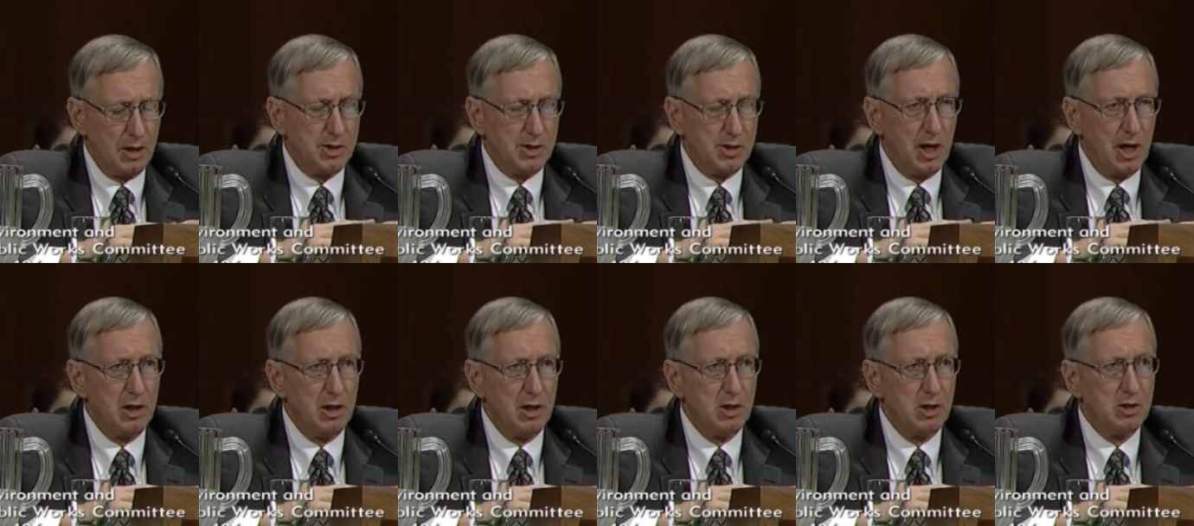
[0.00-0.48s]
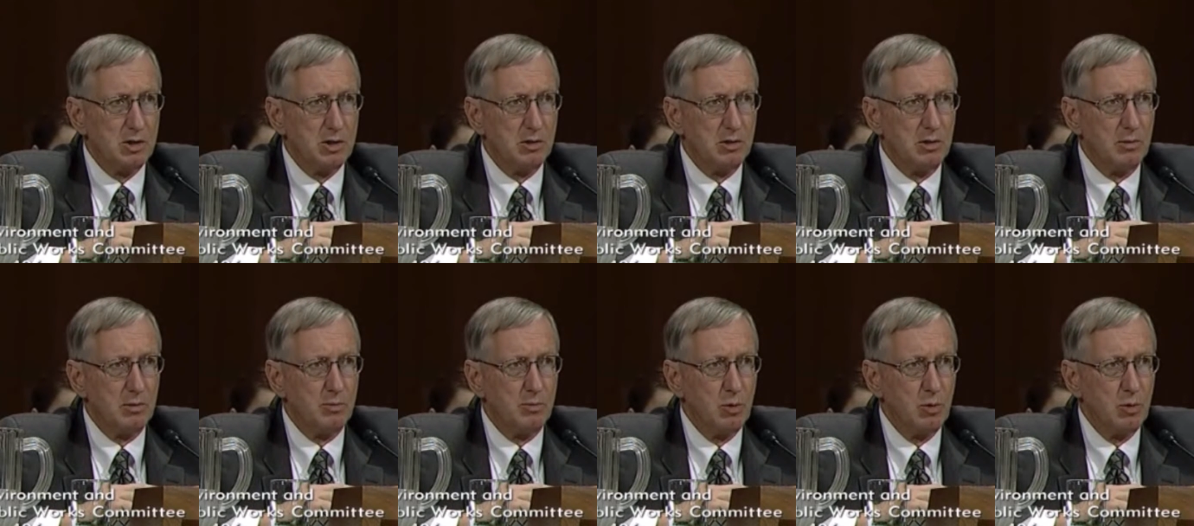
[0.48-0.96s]

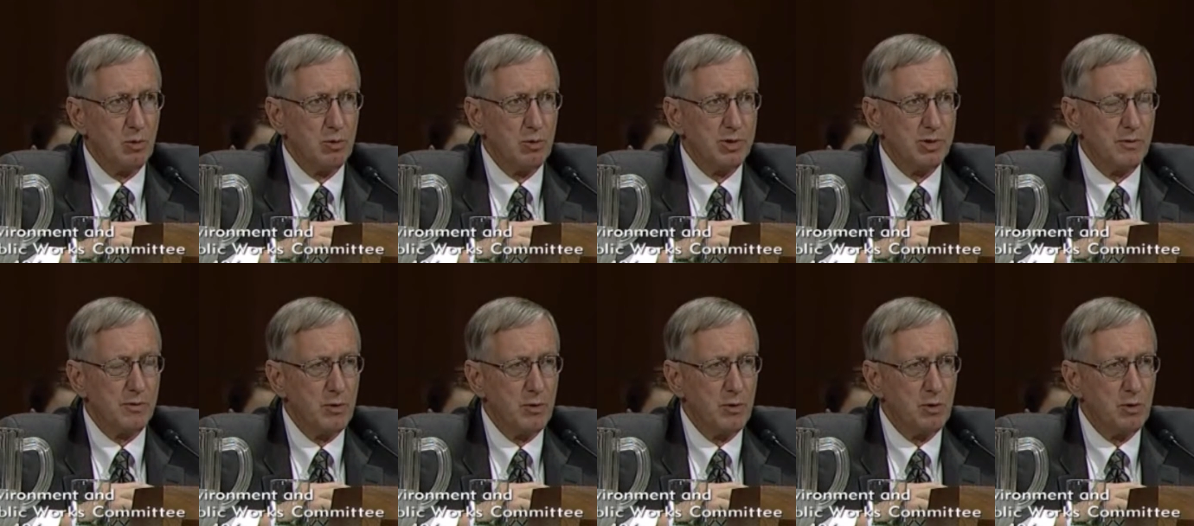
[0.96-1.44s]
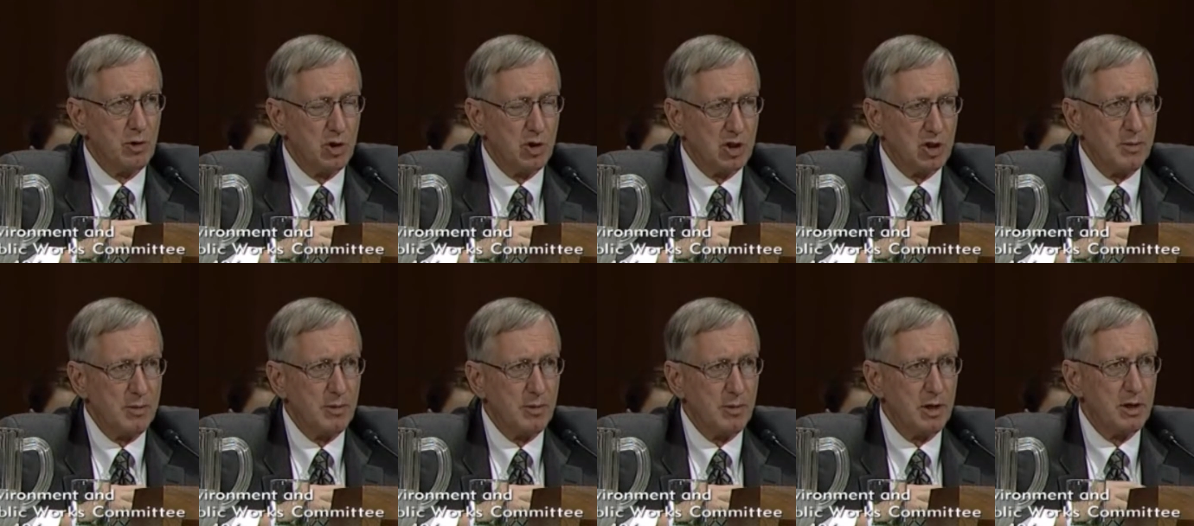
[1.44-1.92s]
studies of the pools at
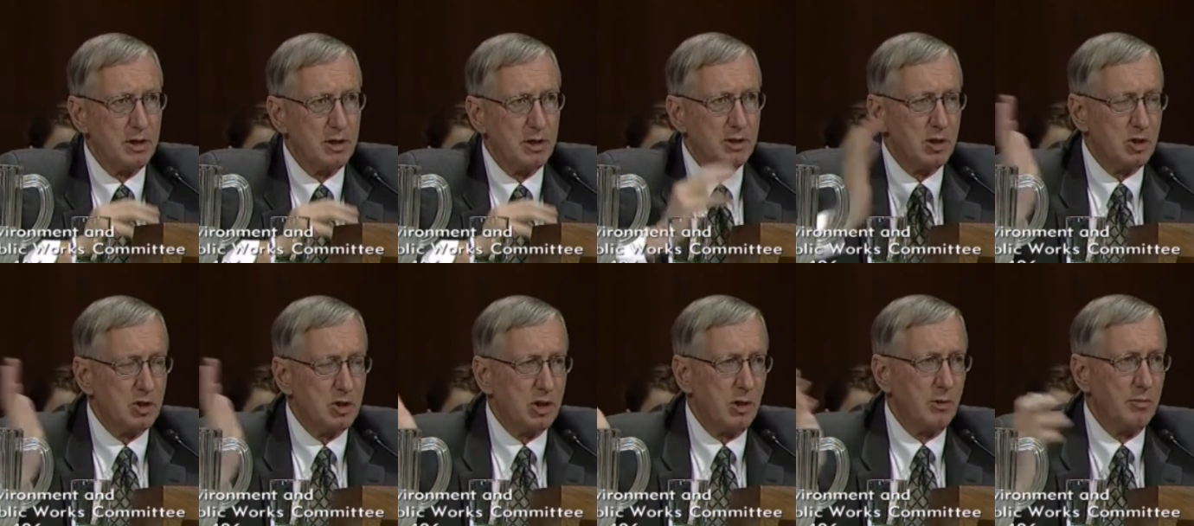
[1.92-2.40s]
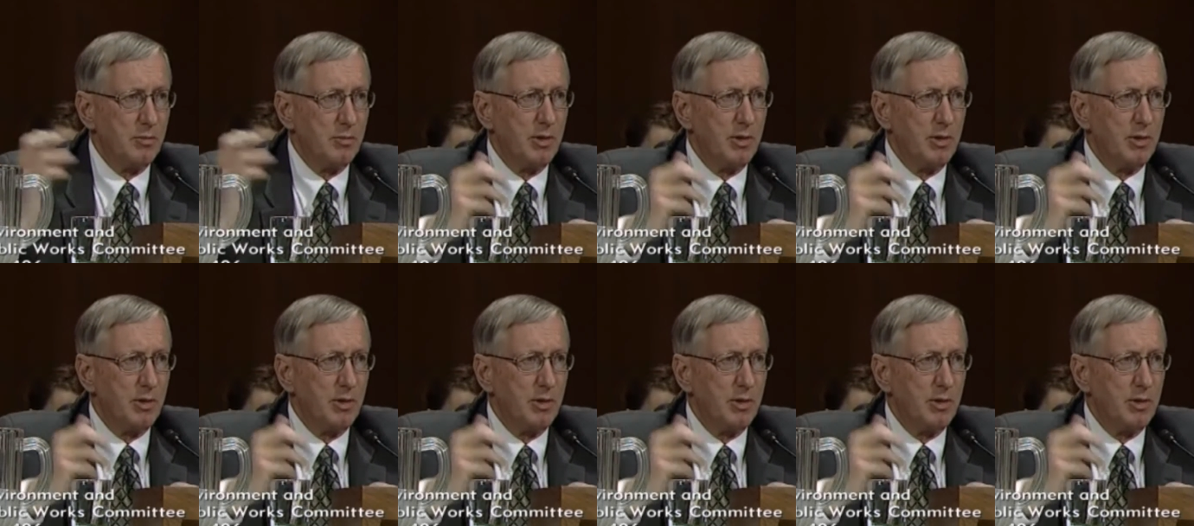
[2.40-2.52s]
Fukushima, as the